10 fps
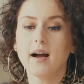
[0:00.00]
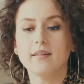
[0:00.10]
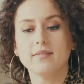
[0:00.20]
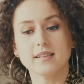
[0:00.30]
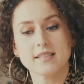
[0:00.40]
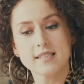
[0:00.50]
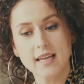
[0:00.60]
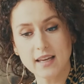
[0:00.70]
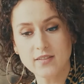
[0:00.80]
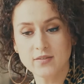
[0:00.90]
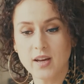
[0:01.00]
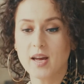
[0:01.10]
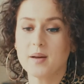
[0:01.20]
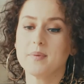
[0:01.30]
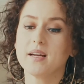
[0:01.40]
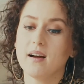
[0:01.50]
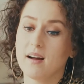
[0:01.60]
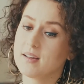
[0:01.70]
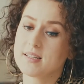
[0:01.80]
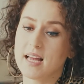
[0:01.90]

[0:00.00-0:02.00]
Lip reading: I felt safe because